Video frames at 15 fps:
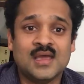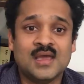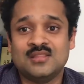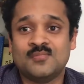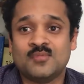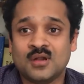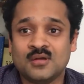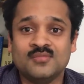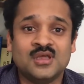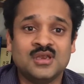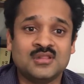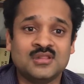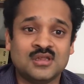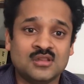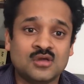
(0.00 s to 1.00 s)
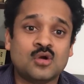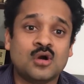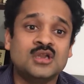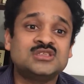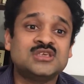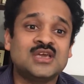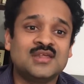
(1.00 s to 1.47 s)
And the problem there is that the
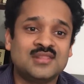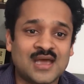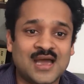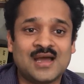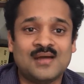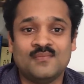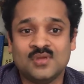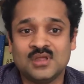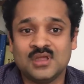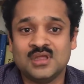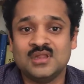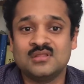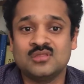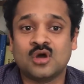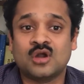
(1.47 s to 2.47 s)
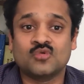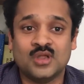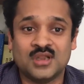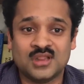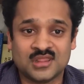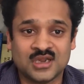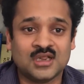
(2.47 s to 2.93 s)
college exam is not
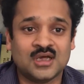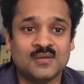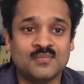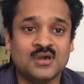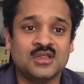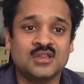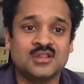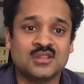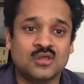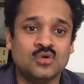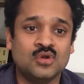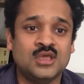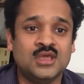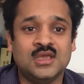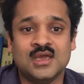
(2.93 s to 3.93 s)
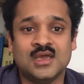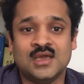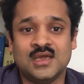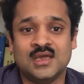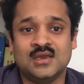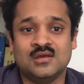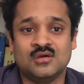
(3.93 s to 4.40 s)
well set up. It is theory
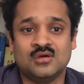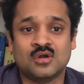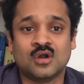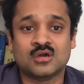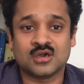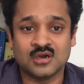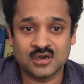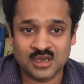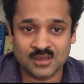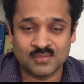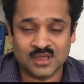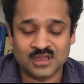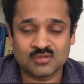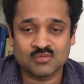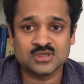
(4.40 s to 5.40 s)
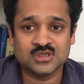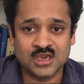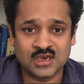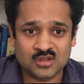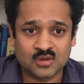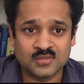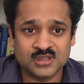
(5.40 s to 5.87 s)
and rote learning based, which
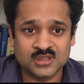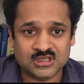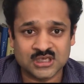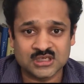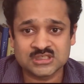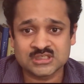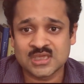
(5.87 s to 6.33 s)
needs to be changed.